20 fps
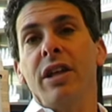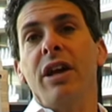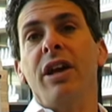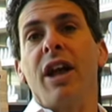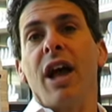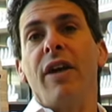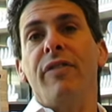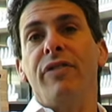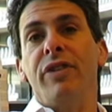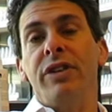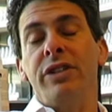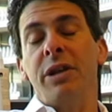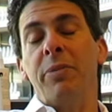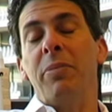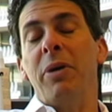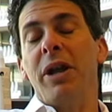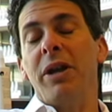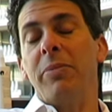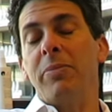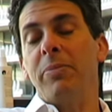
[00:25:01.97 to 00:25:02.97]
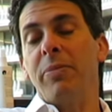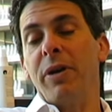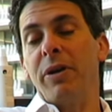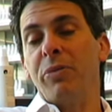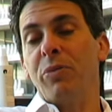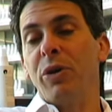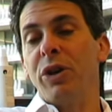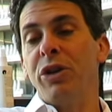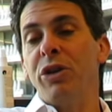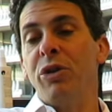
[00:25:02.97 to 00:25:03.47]
Mm-hmm. Conference, but
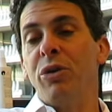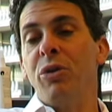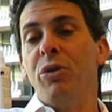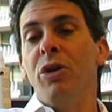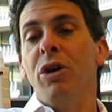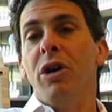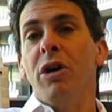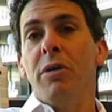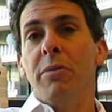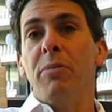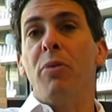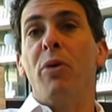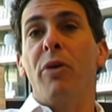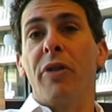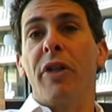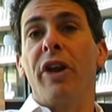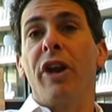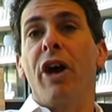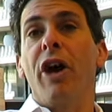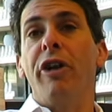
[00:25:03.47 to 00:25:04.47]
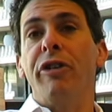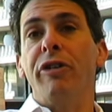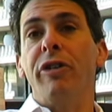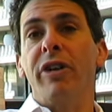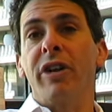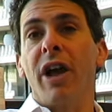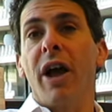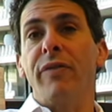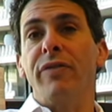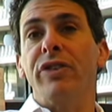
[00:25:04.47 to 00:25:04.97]
but we do more than
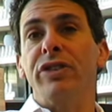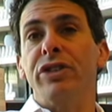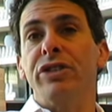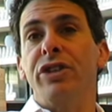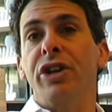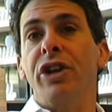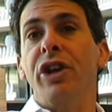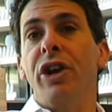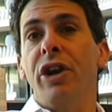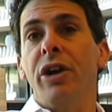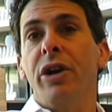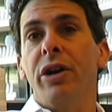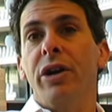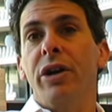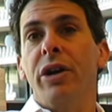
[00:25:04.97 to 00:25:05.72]
hundred conferences a year.